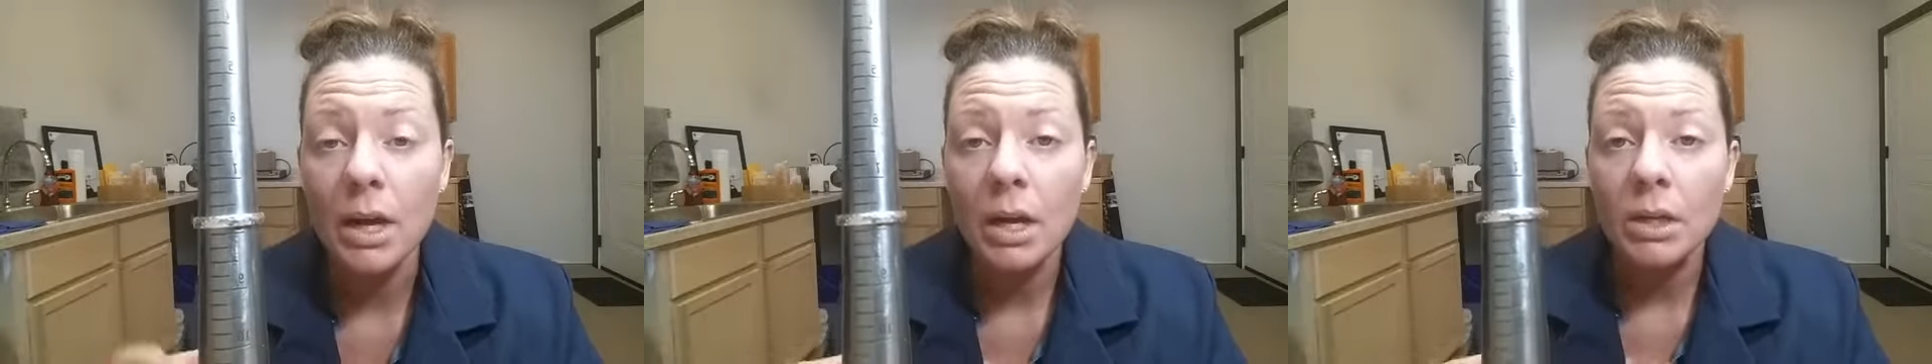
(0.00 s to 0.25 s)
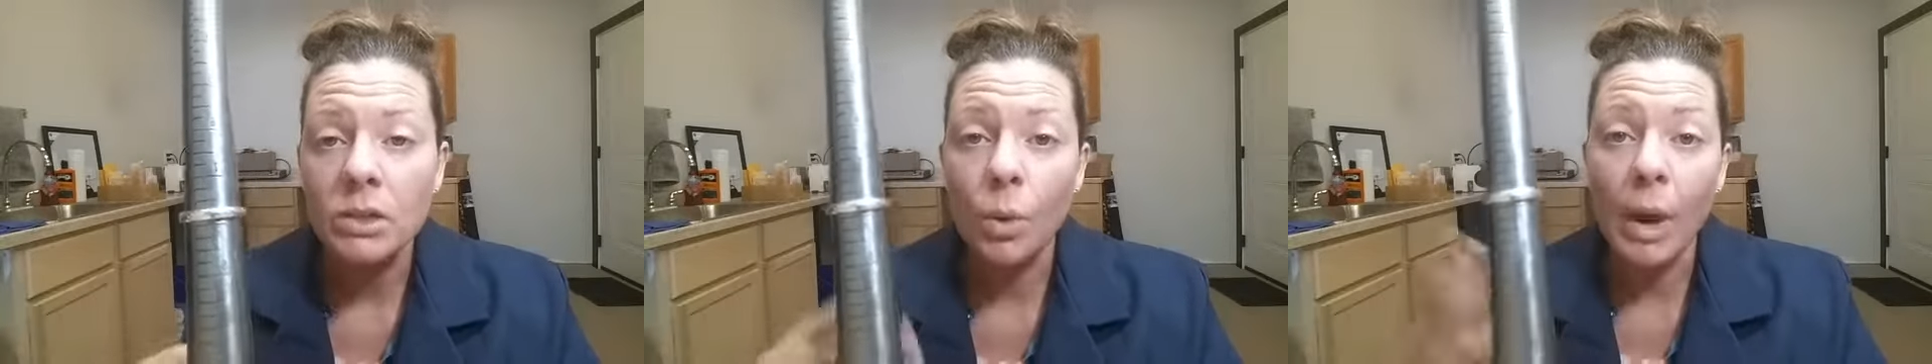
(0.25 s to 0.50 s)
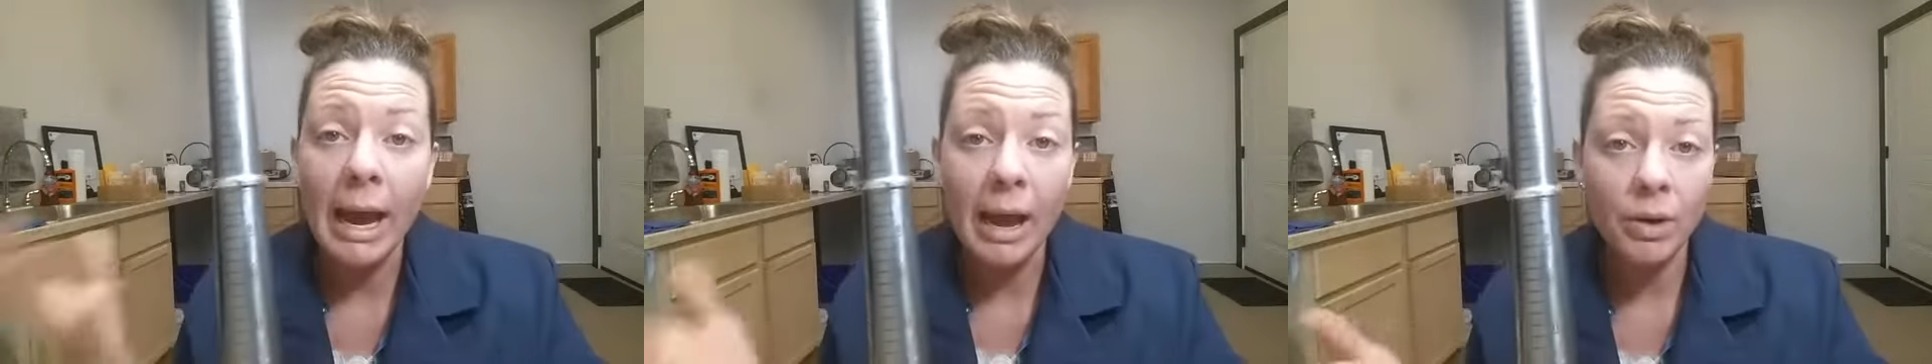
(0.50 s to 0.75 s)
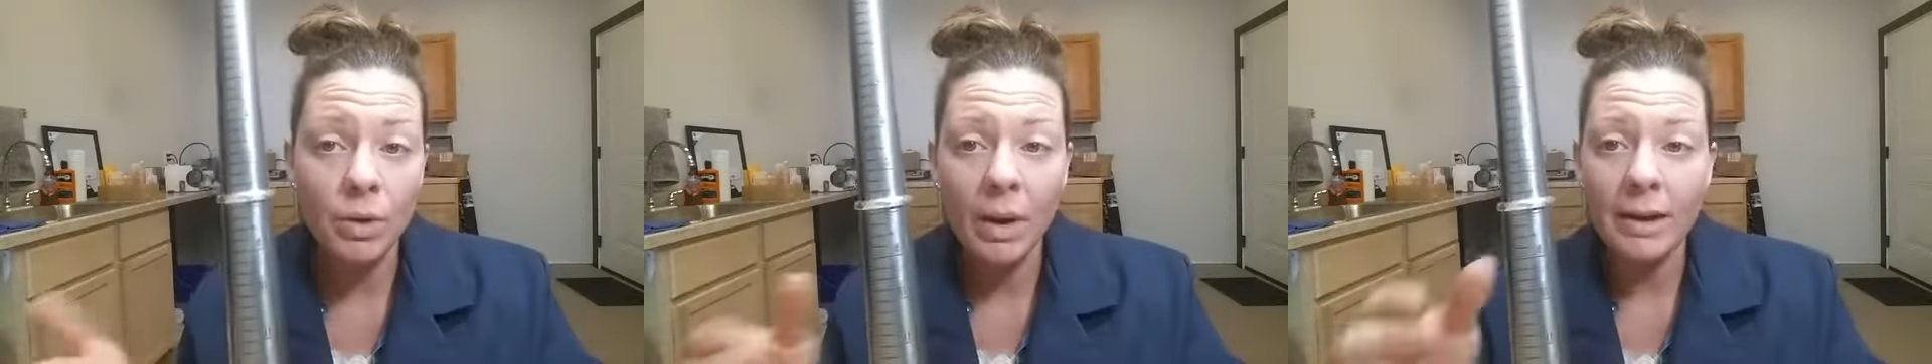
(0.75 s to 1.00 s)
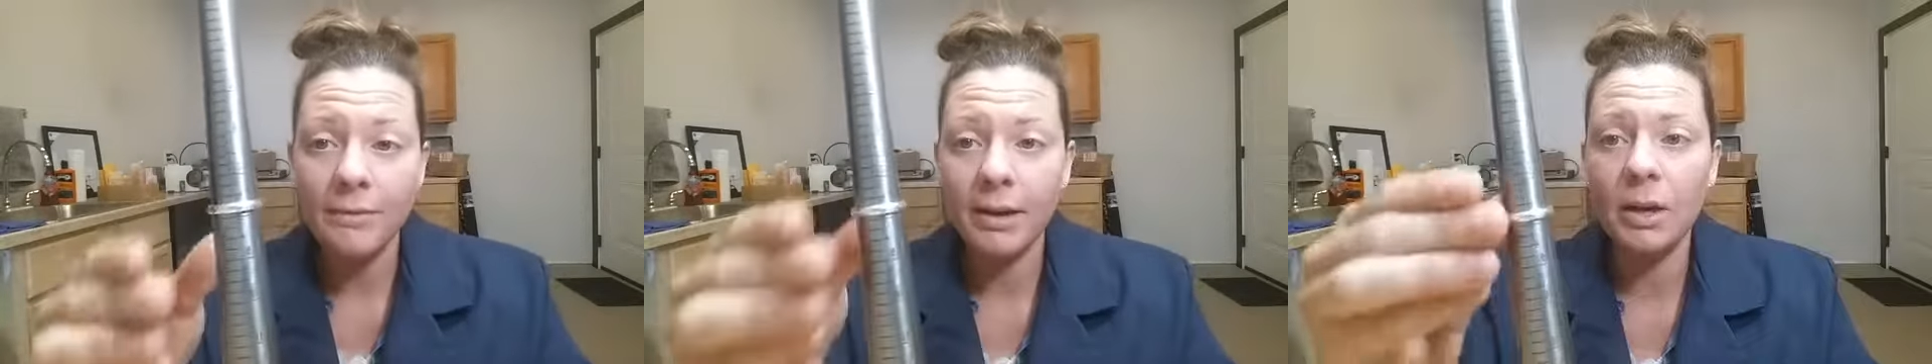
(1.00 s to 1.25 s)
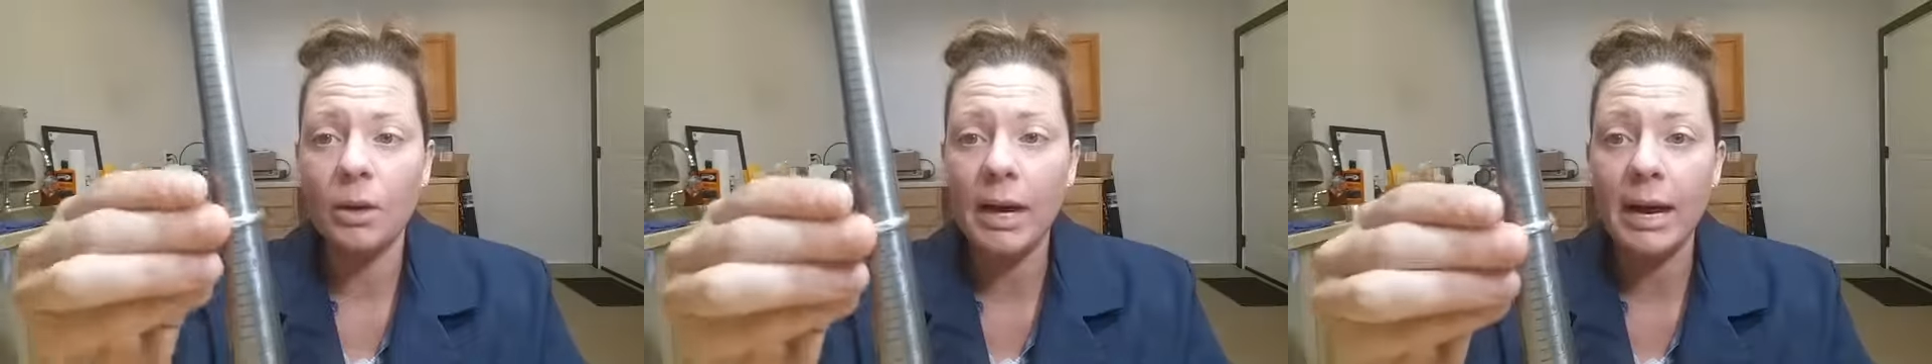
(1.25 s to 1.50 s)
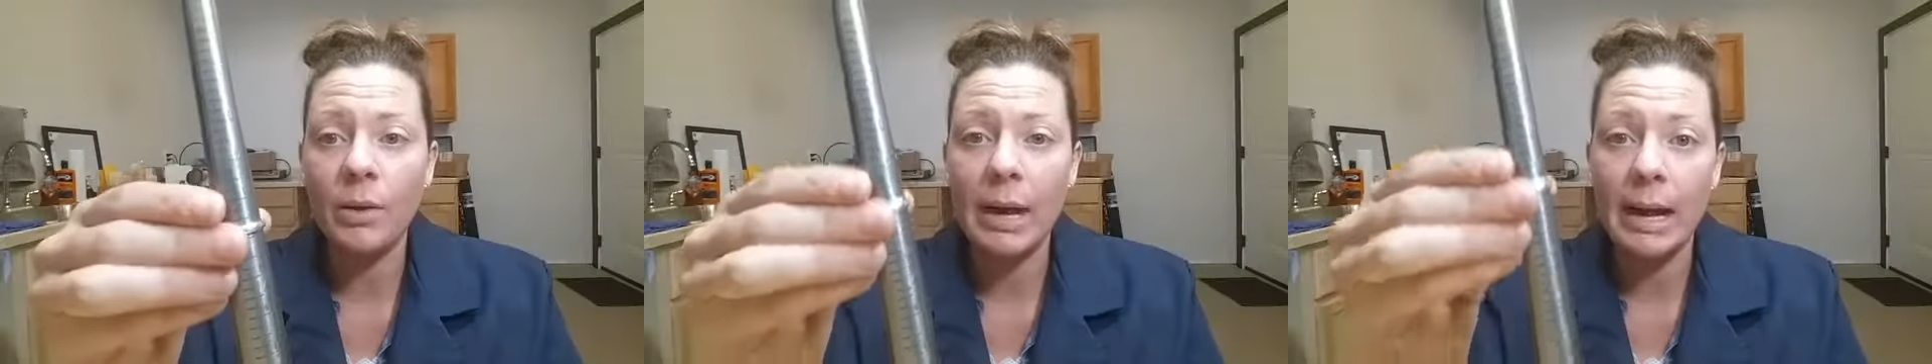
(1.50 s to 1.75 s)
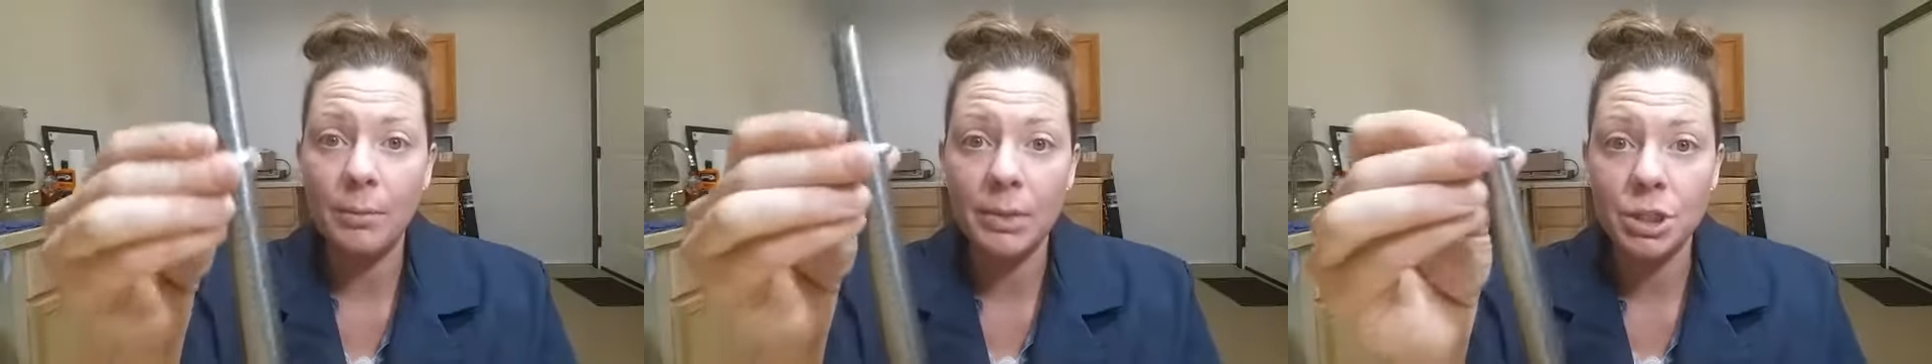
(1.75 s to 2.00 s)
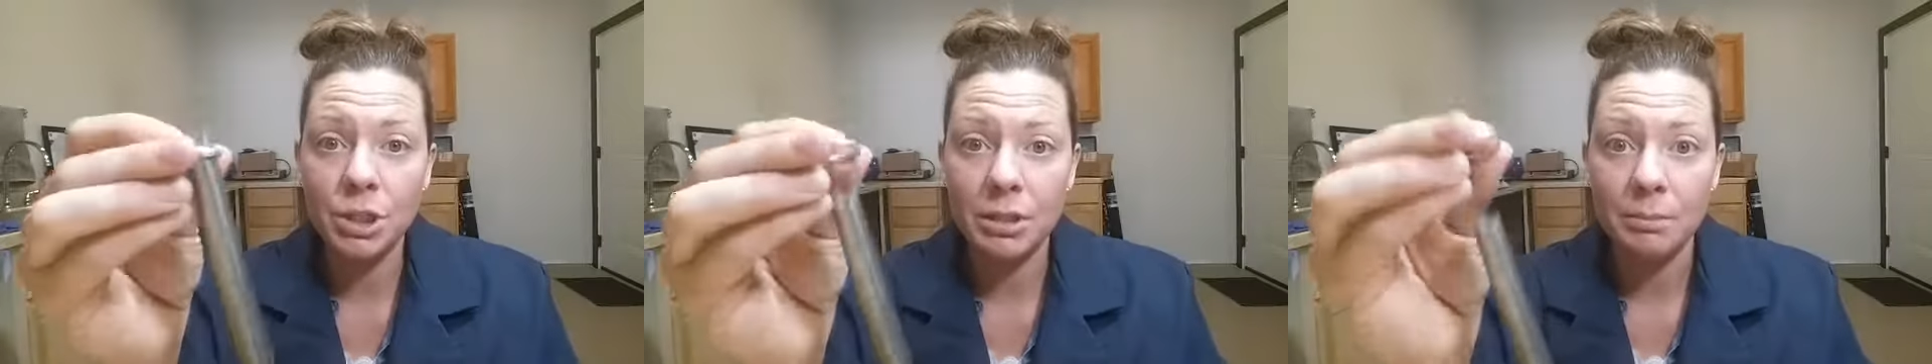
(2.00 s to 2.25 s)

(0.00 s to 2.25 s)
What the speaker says: So how do I figure out how much